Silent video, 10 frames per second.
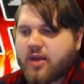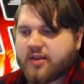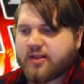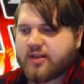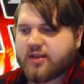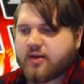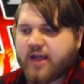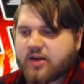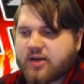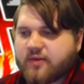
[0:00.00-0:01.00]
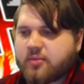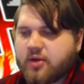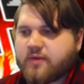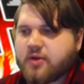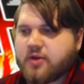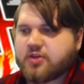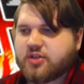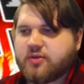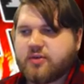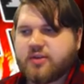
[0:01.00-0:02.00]
And then you're going to activate the Brilliant Fusion
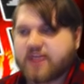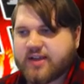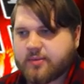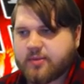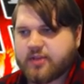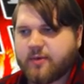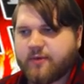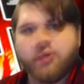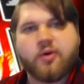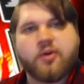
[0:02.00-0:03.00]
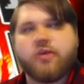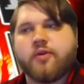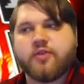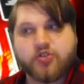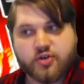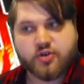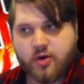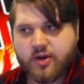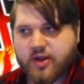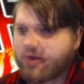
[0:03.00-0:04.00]
doing the exact same things before going for
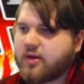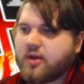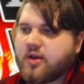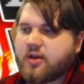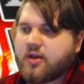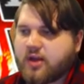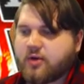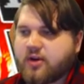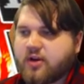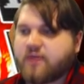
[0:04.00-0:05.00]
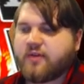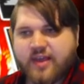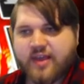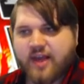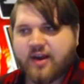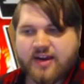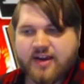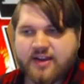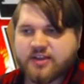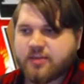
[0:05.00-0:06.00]
Zirconia, getting rid of, again,
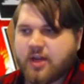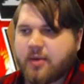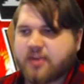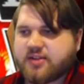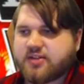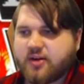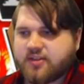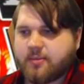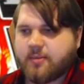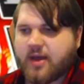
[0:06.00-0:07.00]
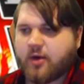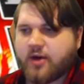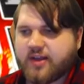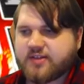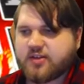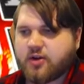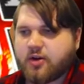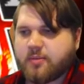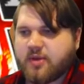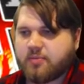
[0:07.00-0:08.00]
any Gem-Knight monster. It doesn't matter what it is, it's going
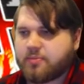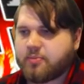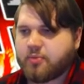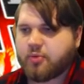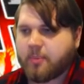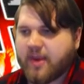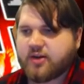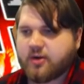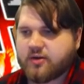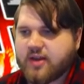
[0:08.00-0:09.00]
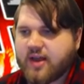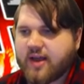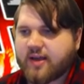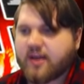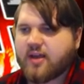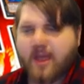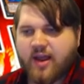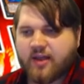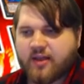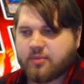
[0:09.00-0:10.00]
to be put back into your deck,
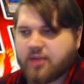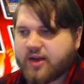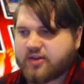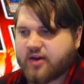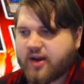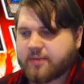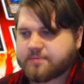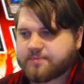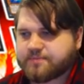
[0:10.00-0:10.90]
and the Block Dragon.